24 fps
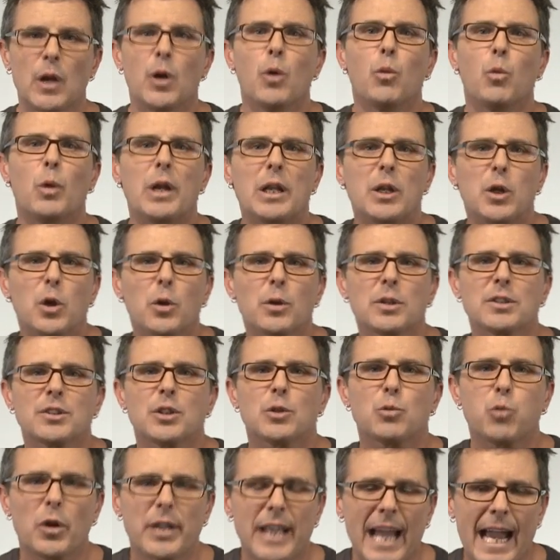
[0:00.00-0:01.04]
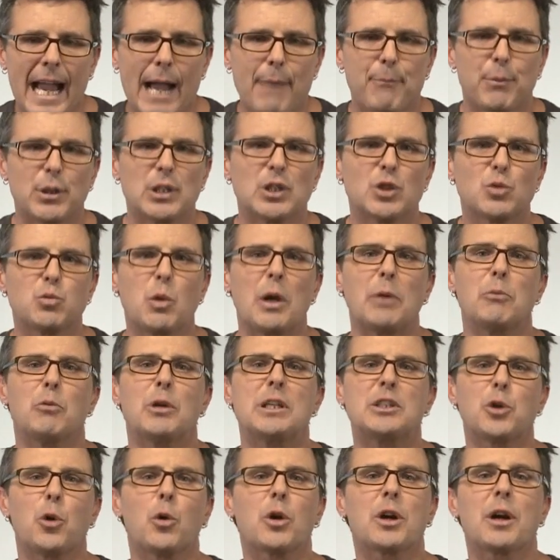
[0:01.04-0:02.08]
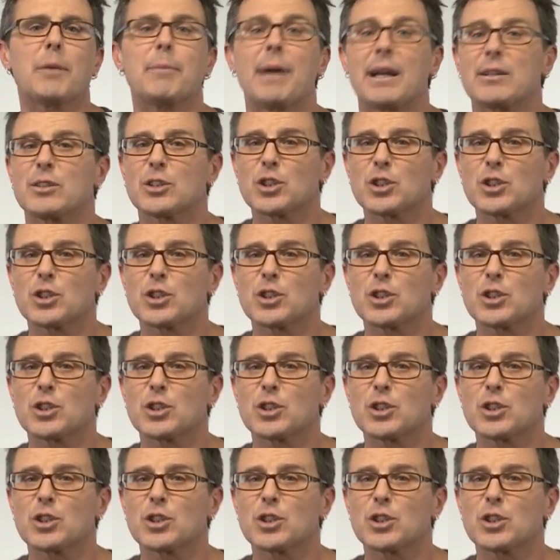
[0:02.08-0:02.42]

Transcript: we looked at what happens when we talk about